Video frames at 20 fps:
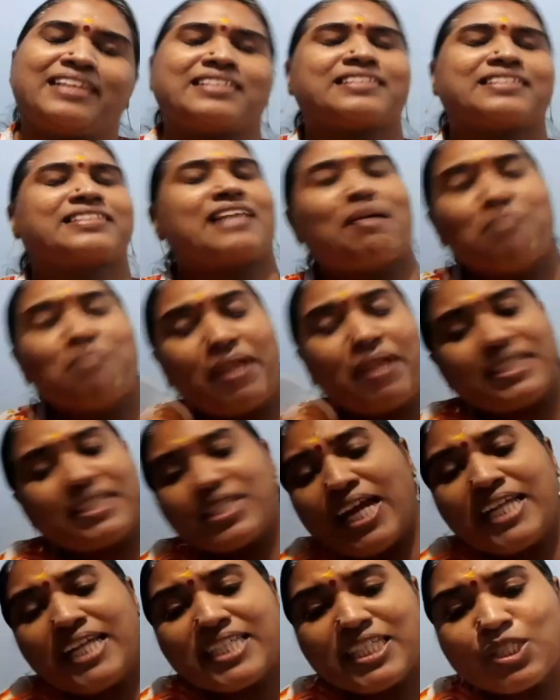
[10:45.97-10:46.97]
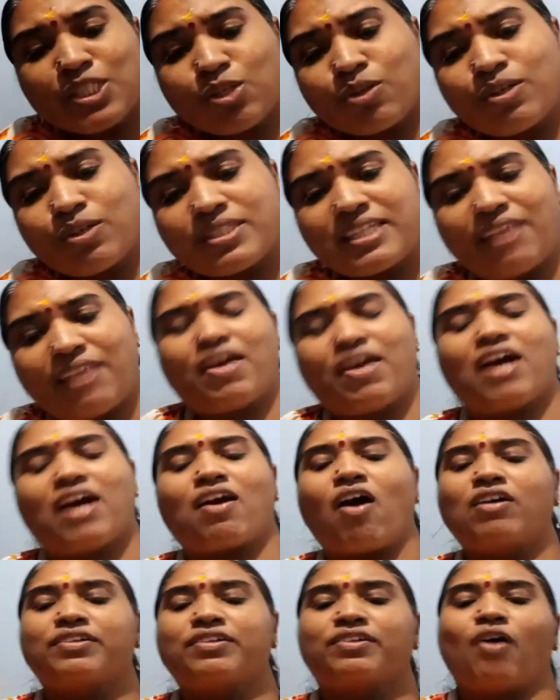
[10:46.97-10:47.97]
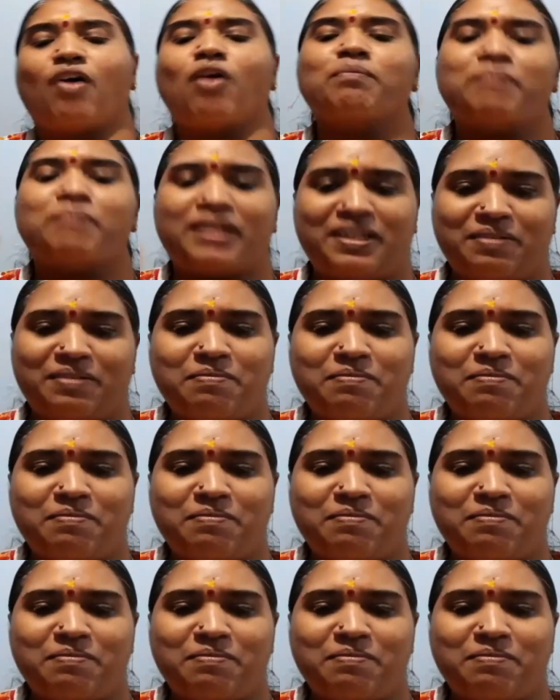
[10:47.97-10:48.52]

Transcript: Some instances you could say we are all normal.